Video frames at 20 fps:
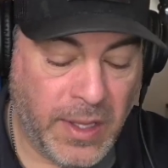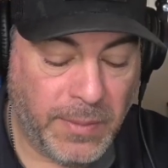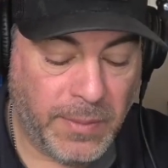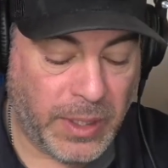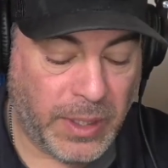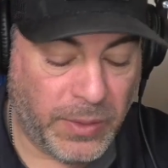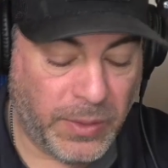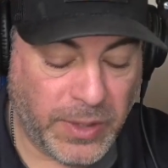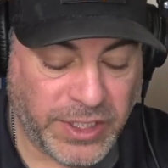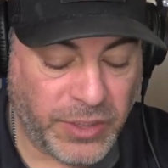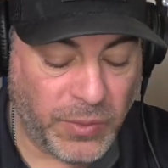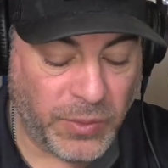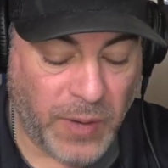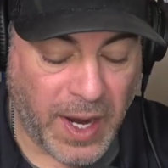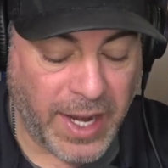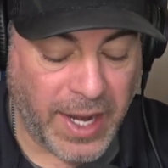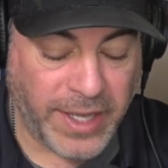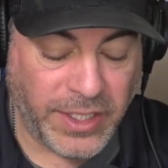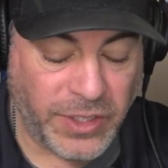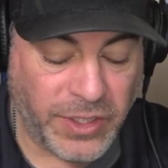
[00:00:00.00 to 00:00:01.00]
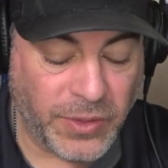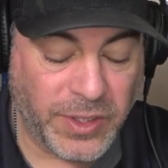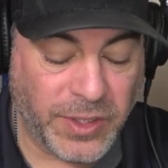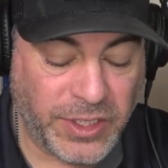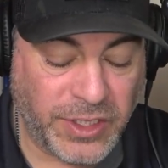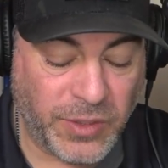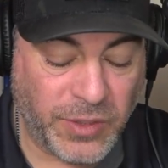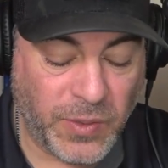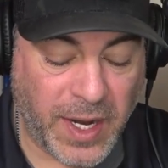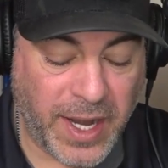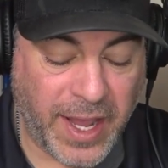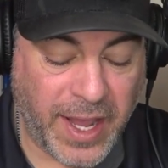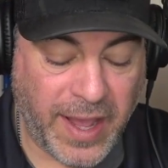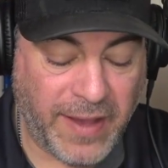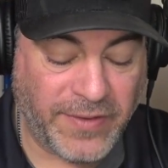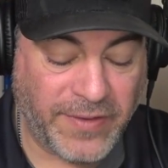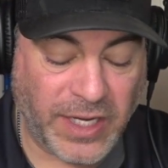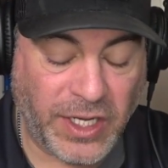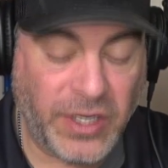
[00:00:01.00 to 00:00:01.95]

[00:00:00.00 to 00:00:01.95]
but what you want to do is you want to have